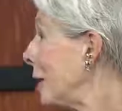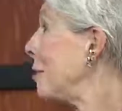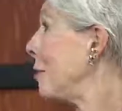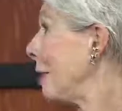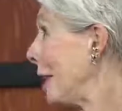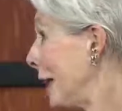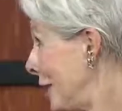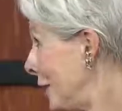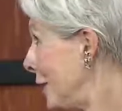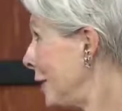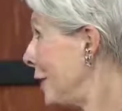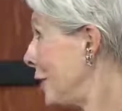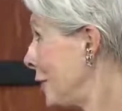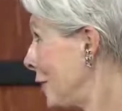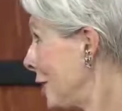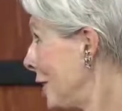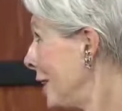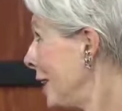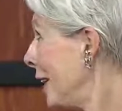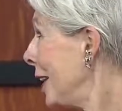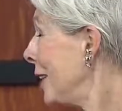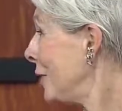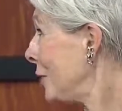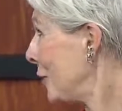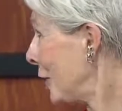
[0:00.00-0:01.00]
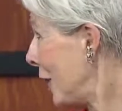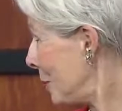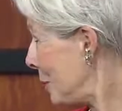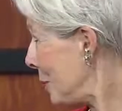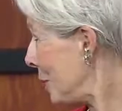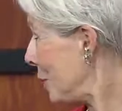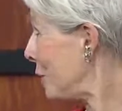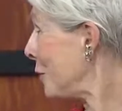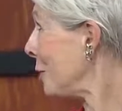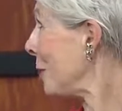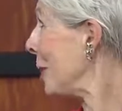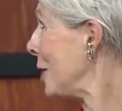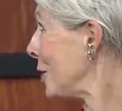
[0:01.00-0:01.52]
advantage in job
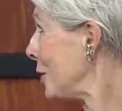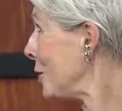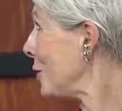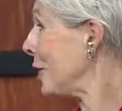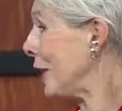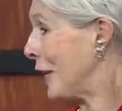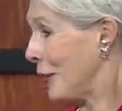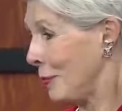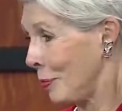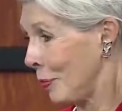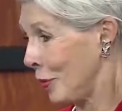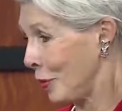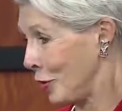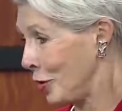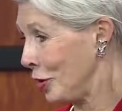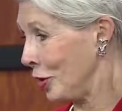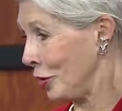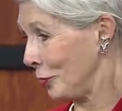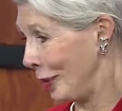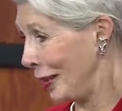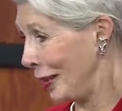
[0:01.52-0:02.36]
situations and personal